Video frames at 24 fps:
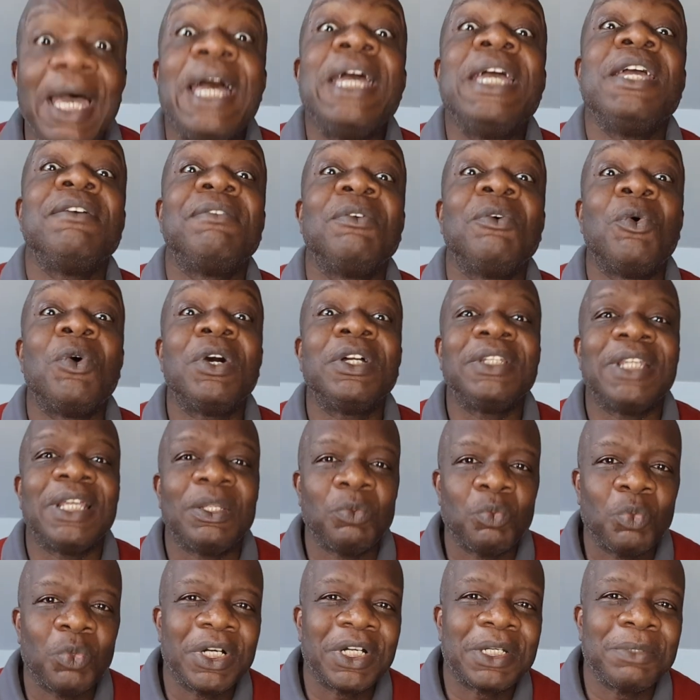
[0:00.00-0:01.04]
Hey everyone,
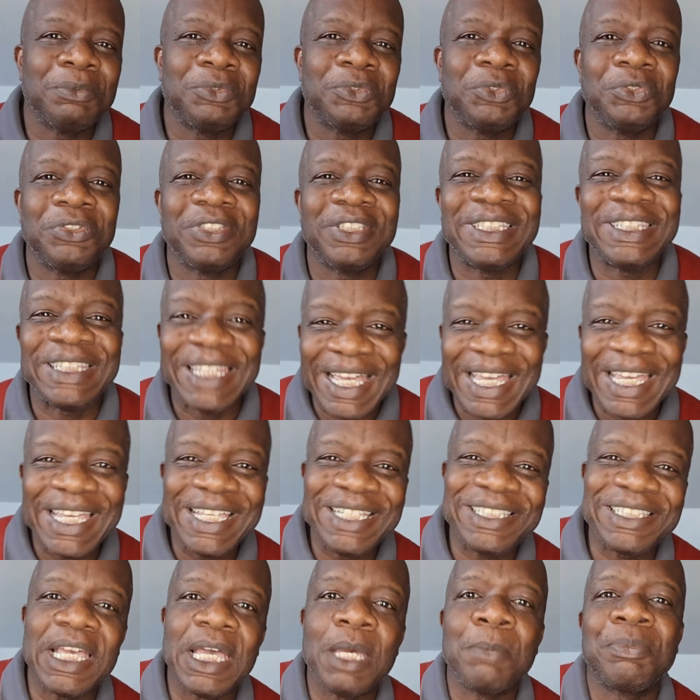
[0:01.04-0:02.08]
and welcome to
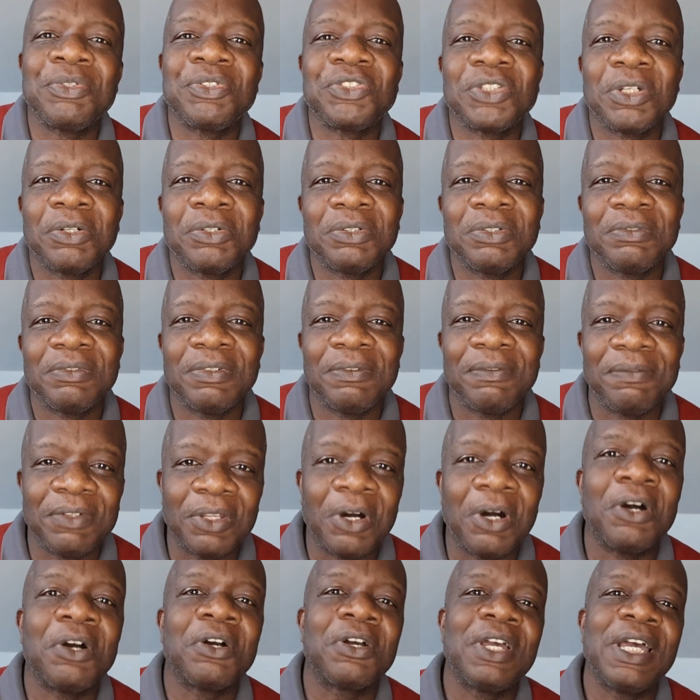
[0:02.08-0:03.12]
today's episode of the
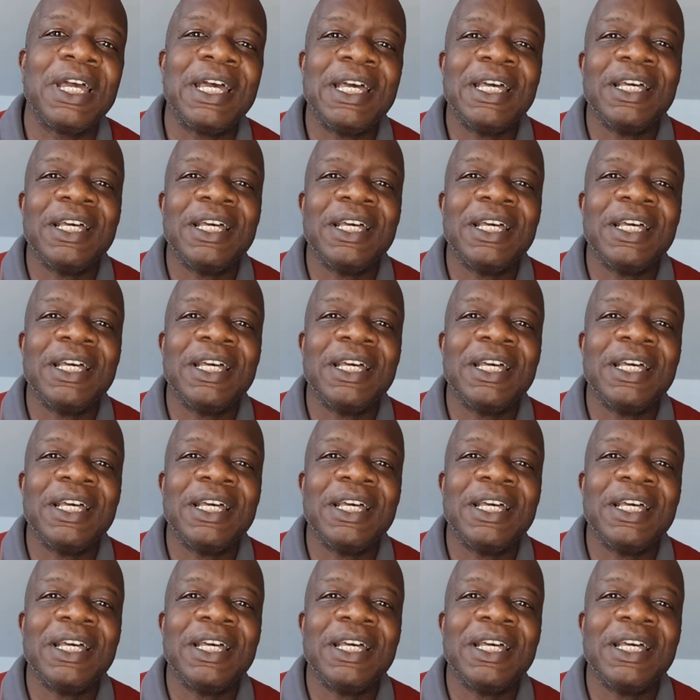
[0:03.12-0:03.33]
vlog.